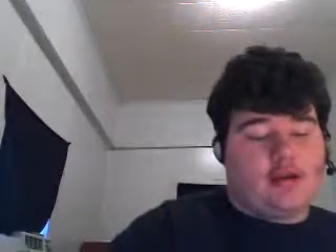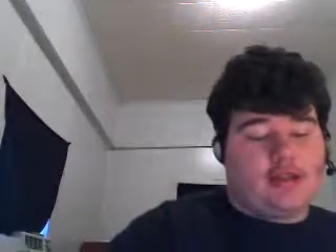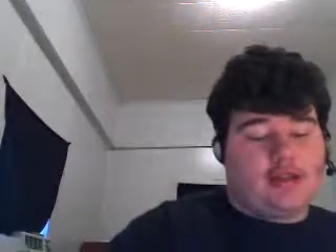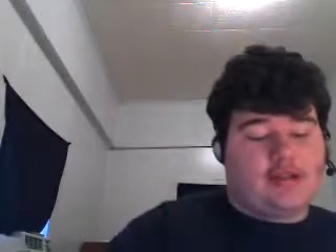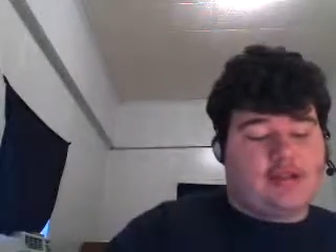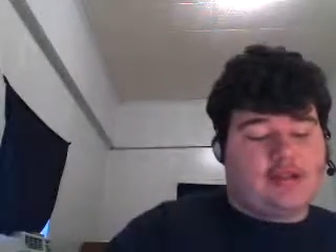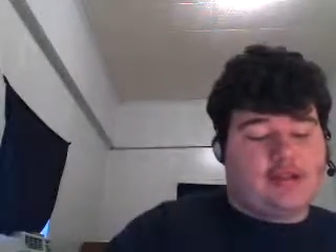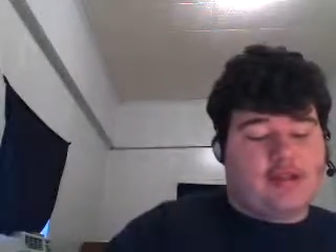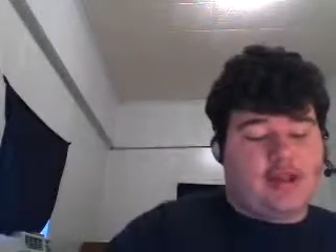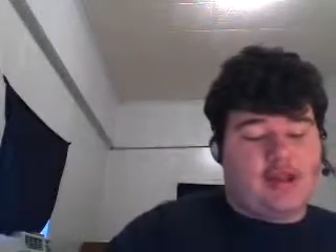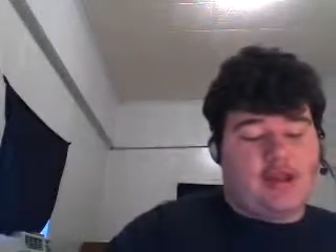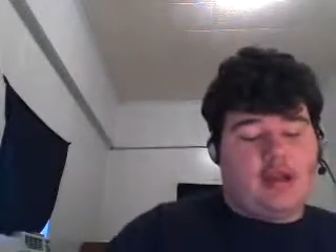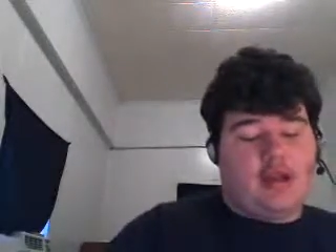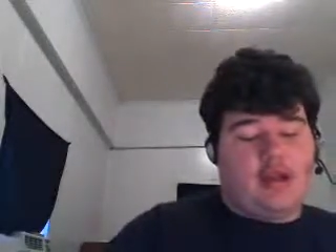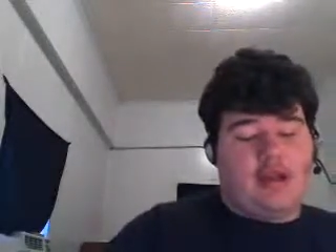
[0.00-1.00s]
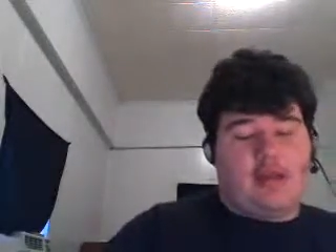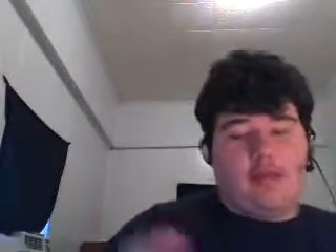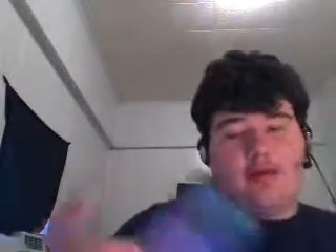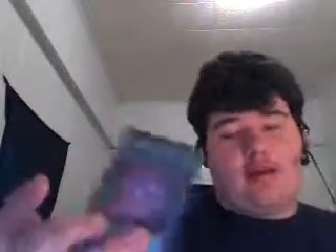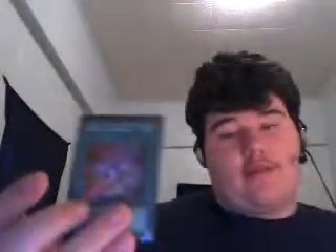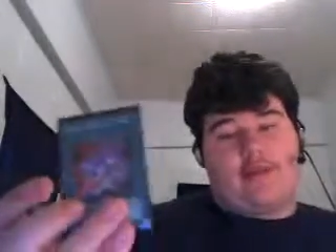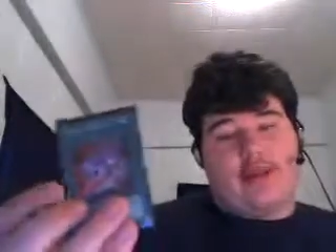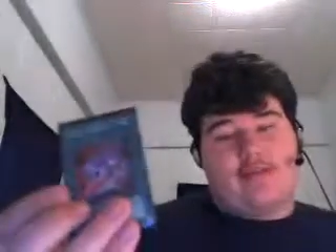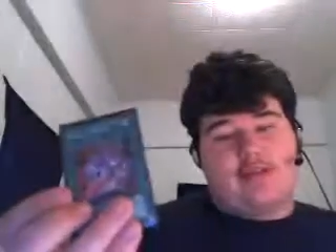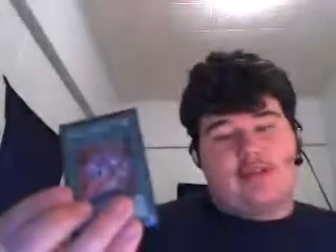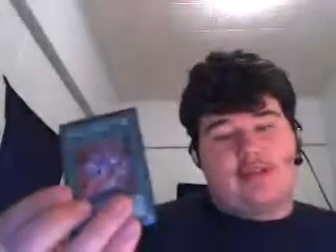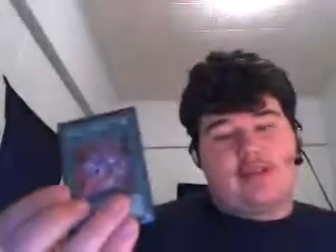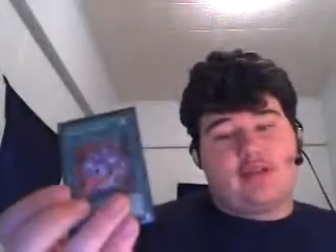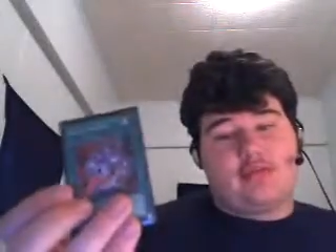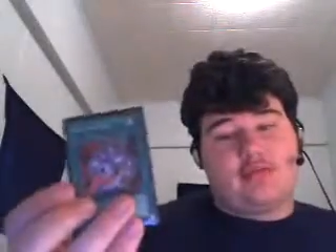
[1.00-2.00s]
that's good. Pot of
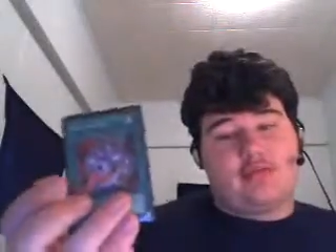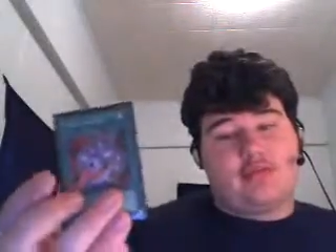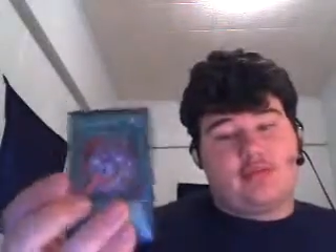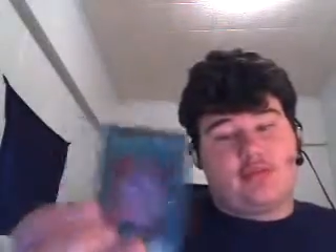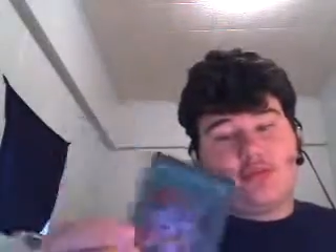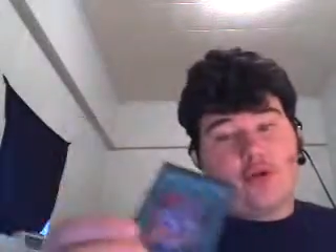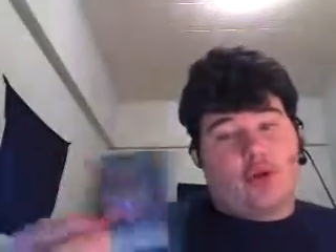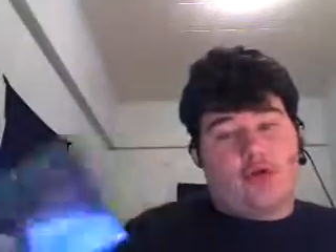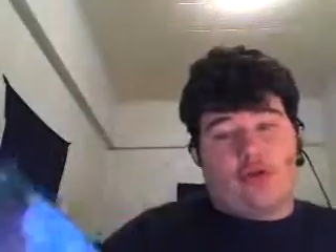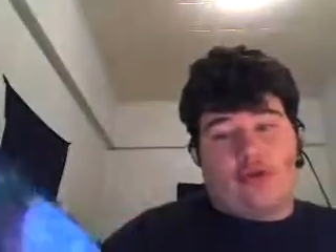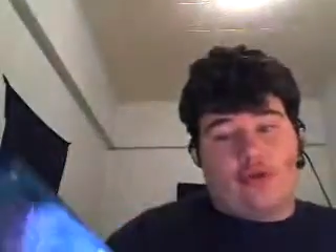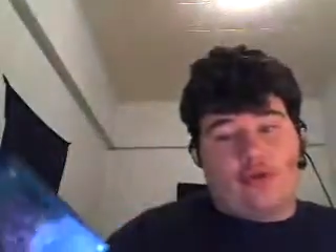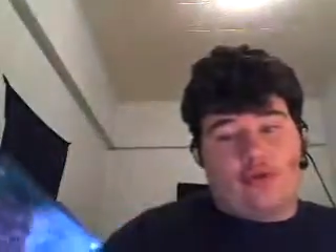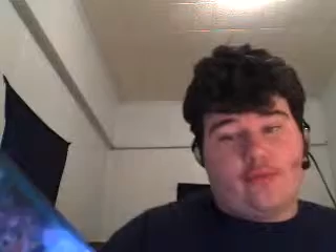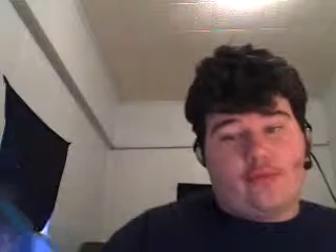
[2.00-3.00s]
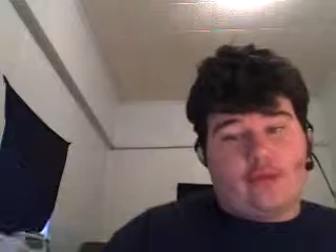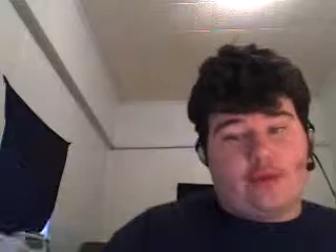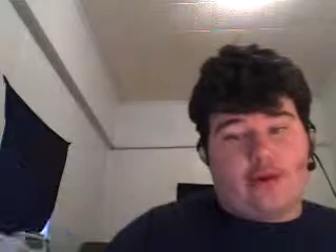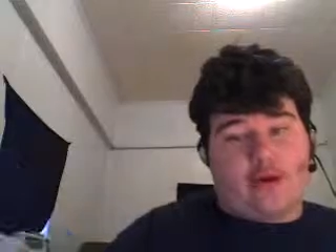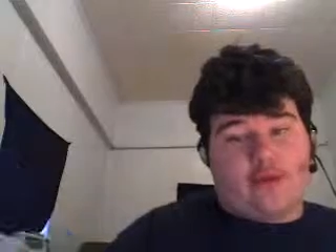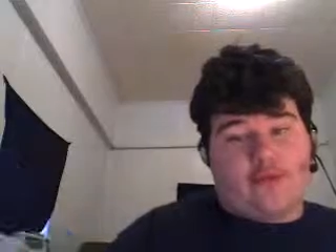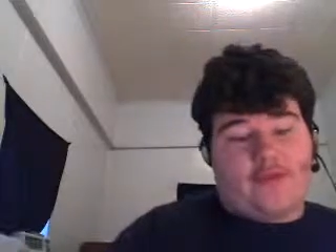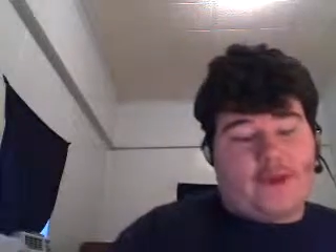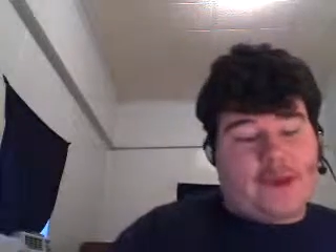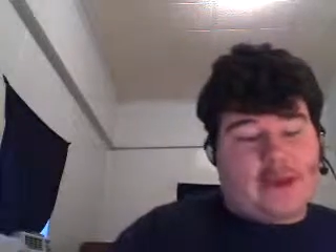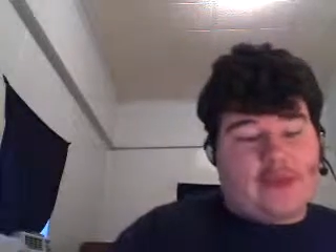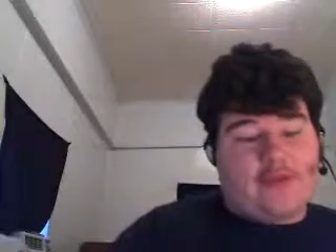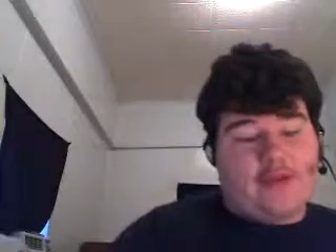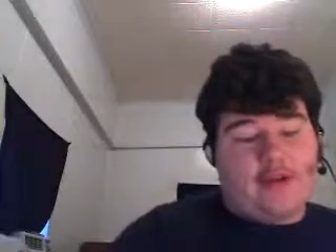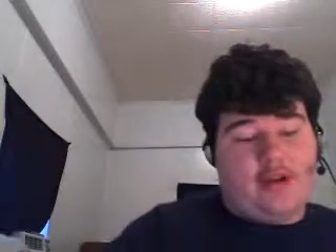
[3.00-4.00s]
Averice, draw 2, return
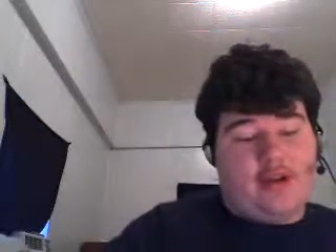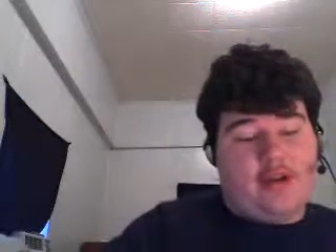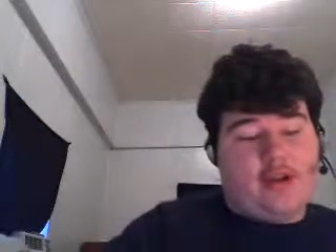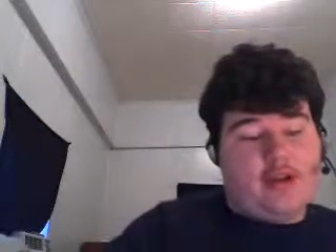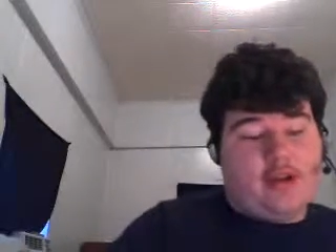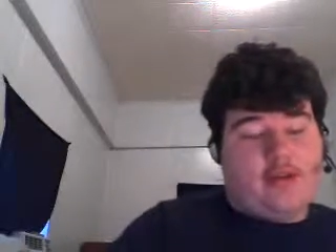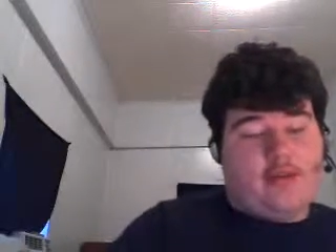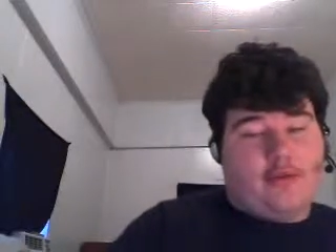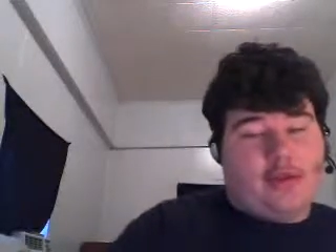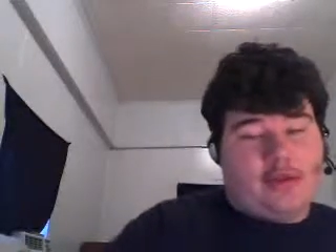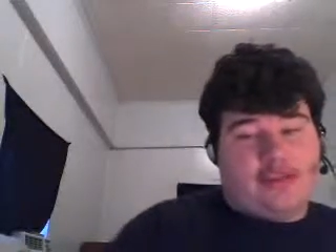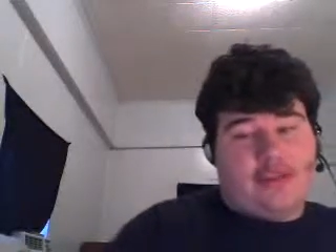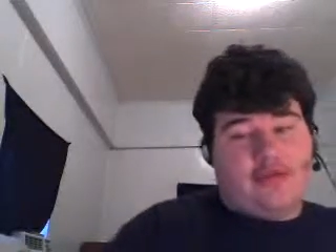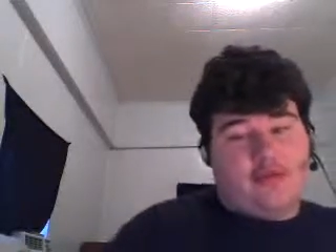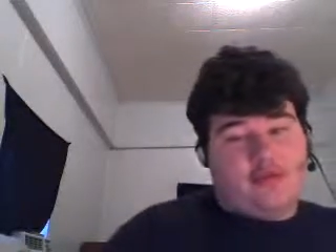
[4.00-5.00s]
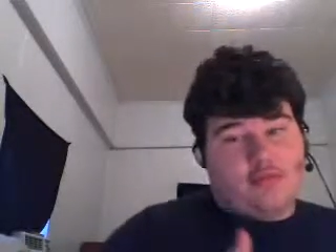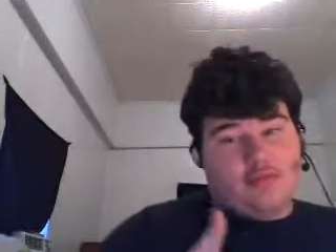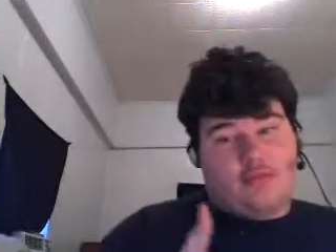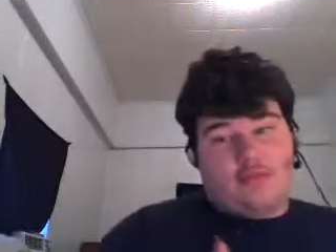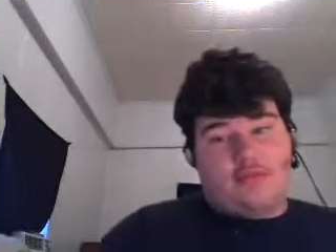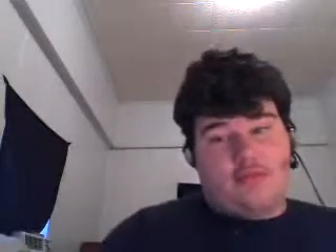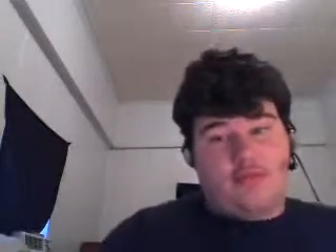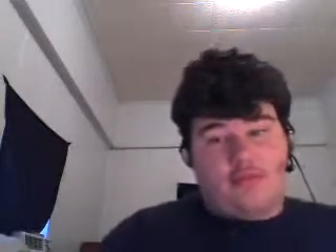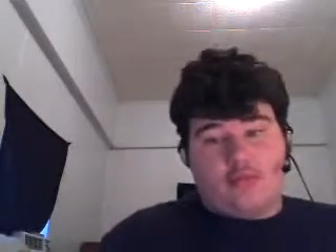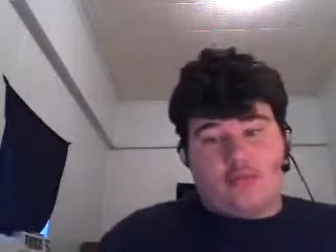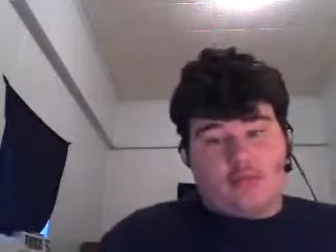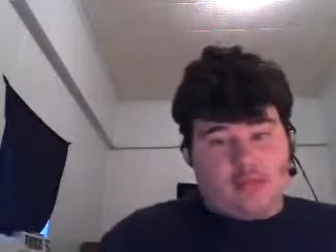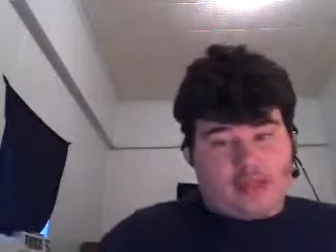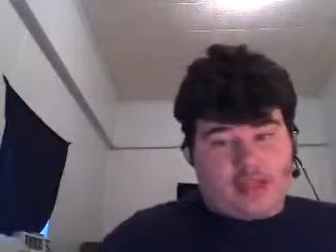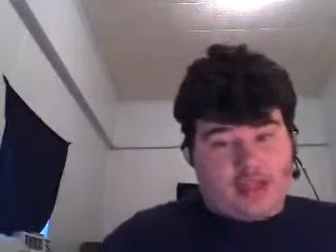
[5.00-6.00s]
5, which
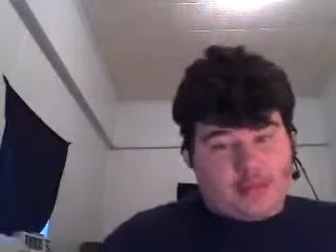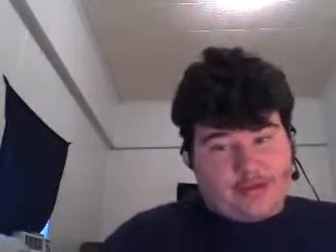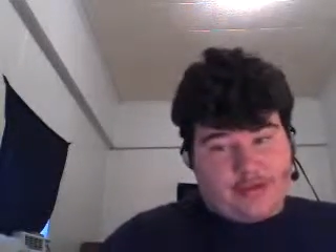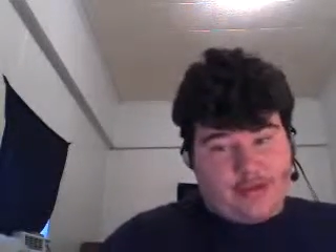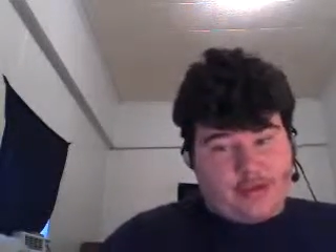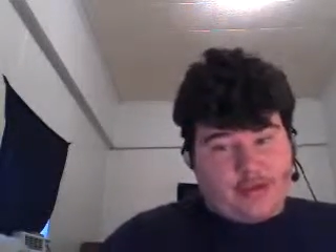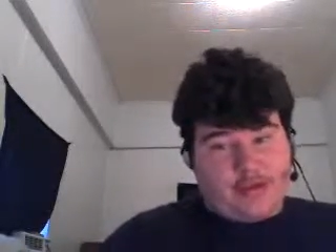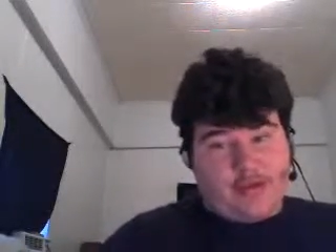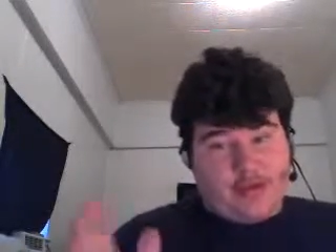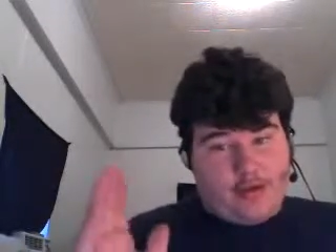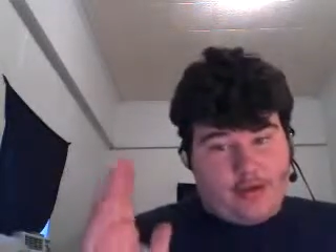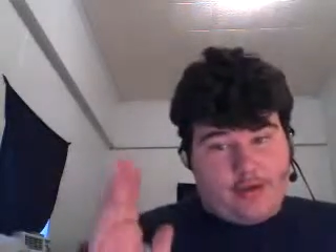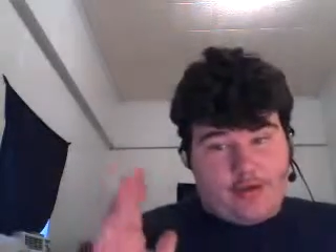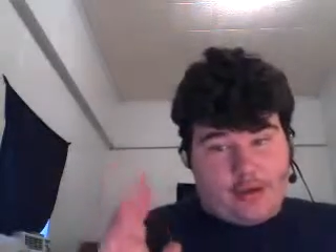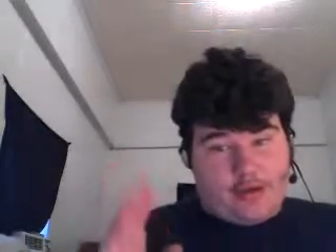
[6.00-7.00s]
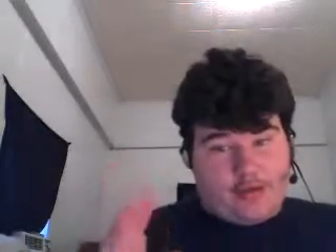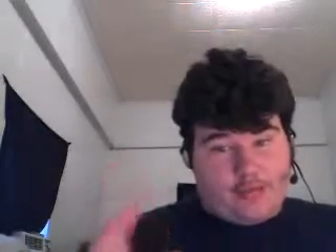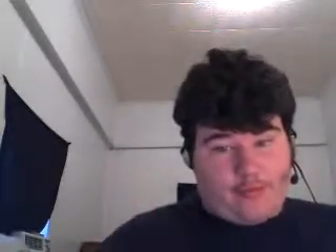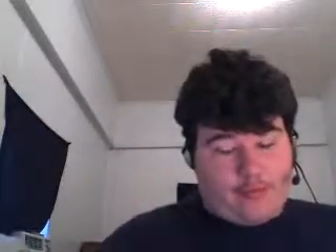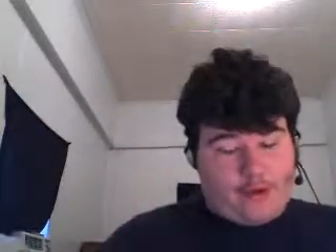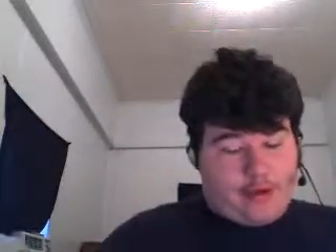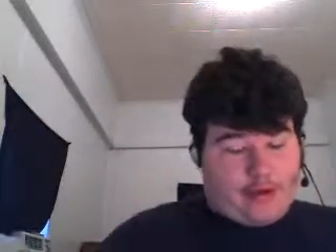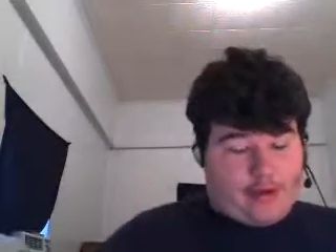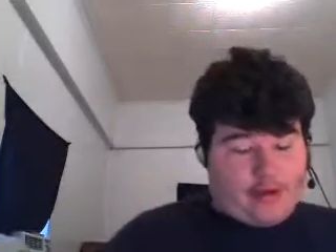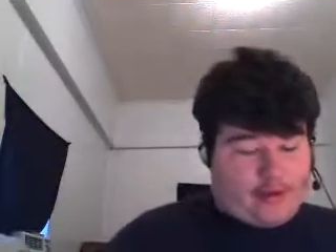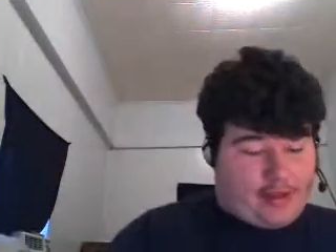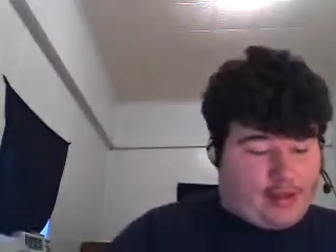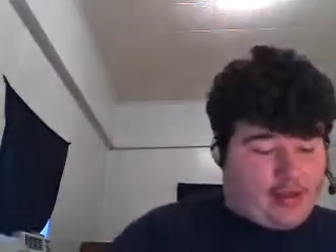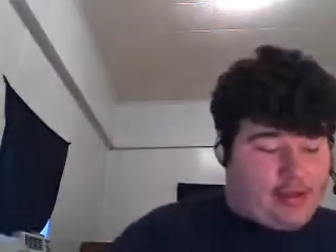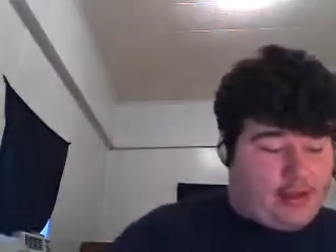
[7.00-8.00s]
substitoad is really good
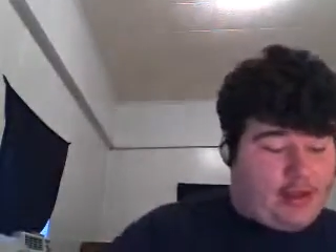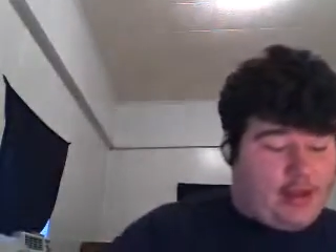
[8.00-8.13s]
with it.